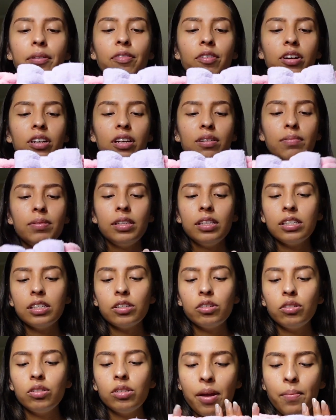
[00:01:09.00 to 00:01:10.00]
friend gave me this
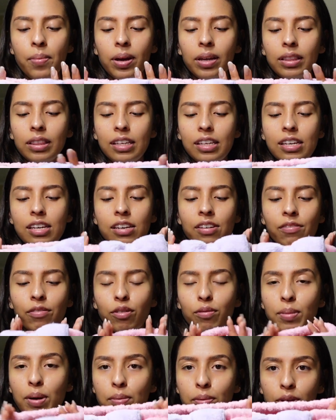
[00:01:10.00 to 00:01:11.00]
little headband thingy for
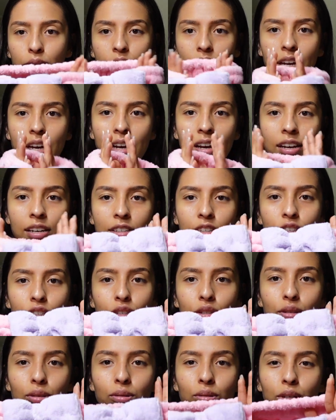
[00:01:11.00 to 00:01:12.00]
my birthday and
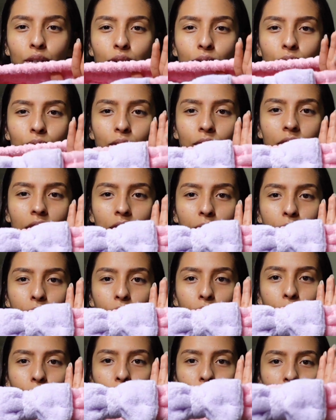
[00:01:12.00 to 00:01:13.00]
she's so cute. It's like
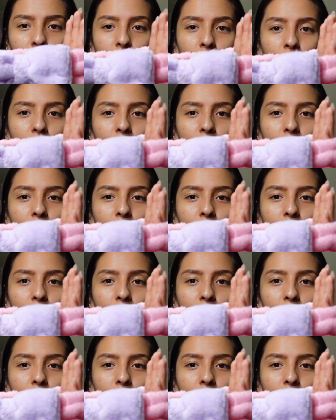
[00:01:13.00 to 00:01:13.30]
purple and